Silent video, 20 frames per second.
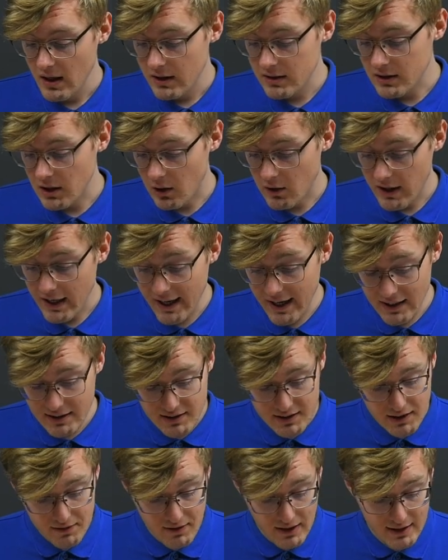So
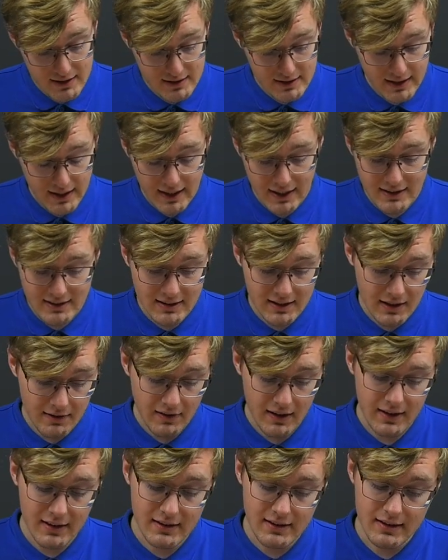add device,
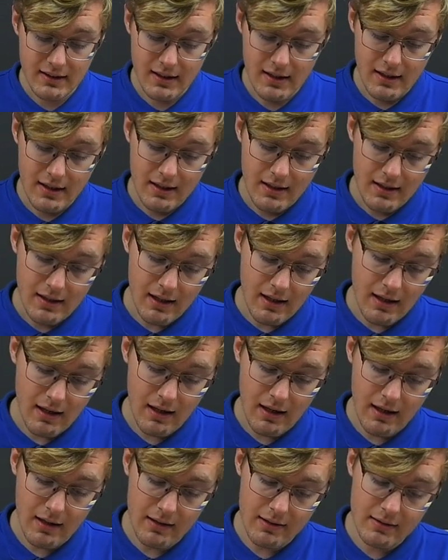the
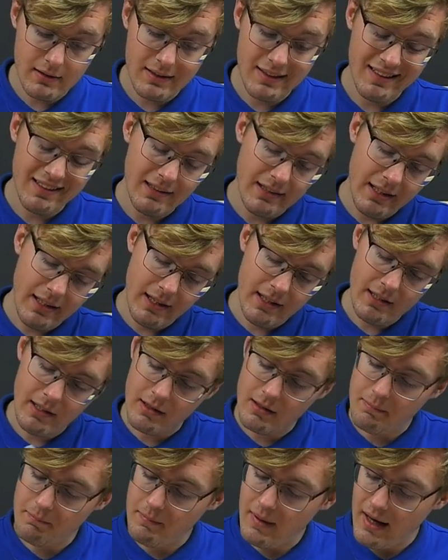lid
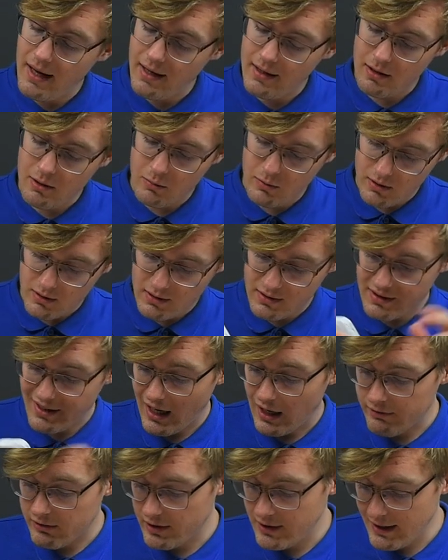on the back, we're
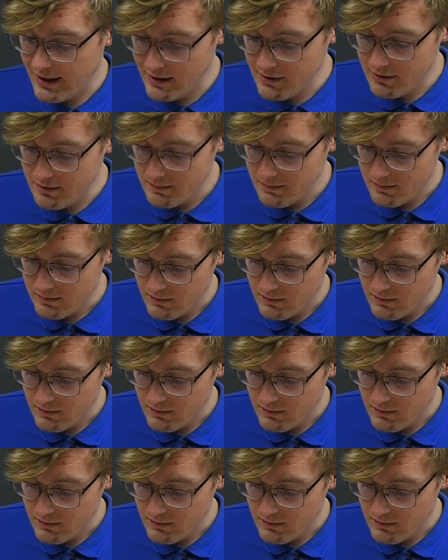uncovering it.